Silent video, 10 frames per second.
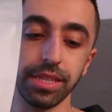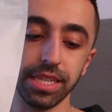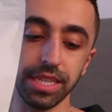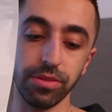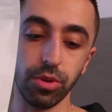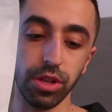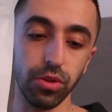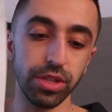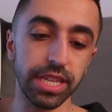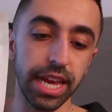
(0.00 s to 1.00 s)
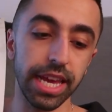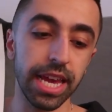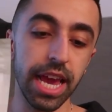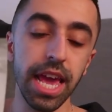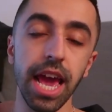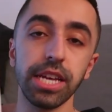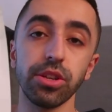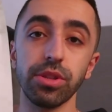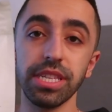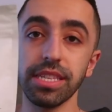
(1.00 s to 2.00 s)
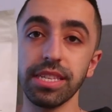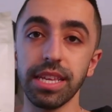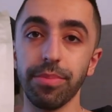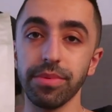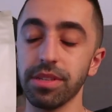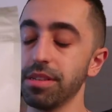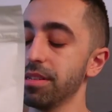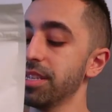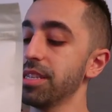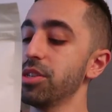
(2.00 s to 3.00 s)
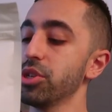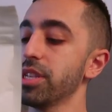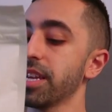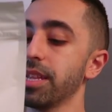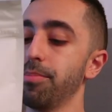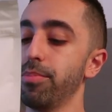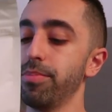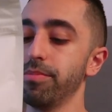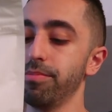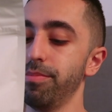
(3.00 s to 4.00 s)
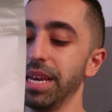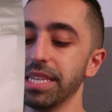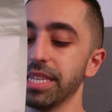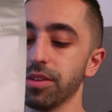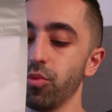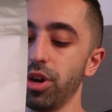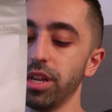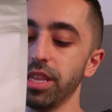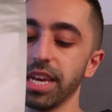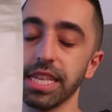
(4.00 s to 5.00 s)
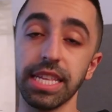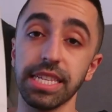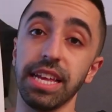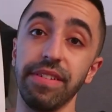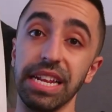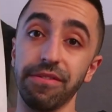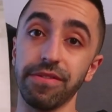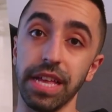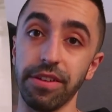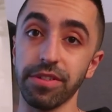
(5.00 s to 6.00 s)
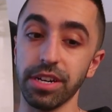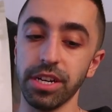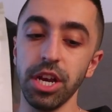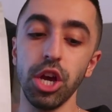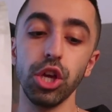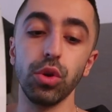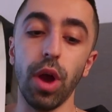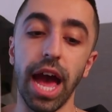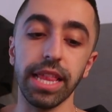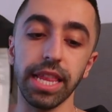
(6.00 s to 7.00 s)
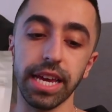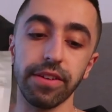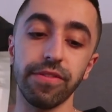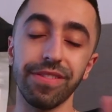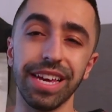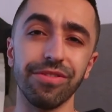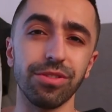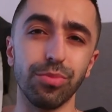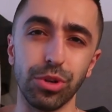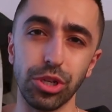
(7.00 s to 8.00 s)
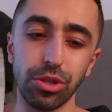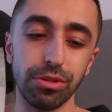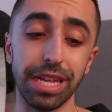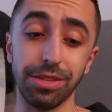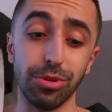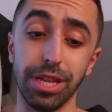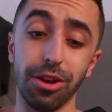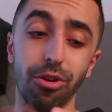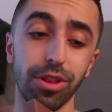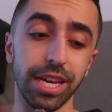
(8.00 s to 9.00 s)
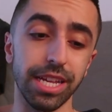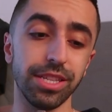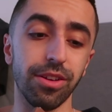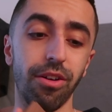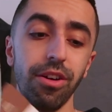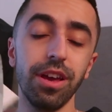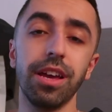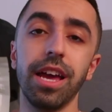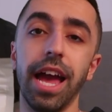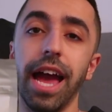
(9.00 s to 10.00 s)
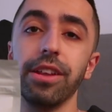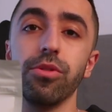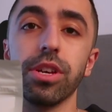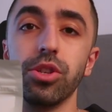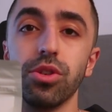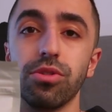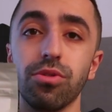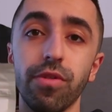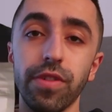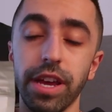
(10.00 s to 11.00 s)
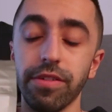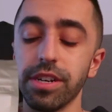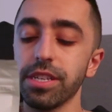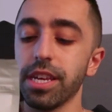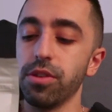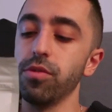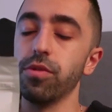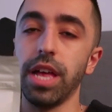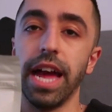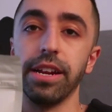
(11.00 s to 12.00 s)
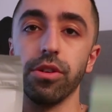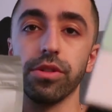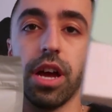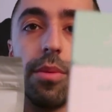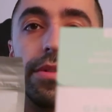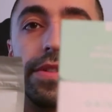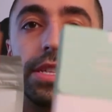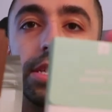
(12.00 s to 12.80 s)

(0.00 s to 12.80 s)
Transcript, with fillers: This is what it looks like. So this is the, this is just like the basic one, like it doesn't have any flavor. You add like flavor boost, that's what they're calling it. So, and you can choose two flavors, like you will add it on top of it.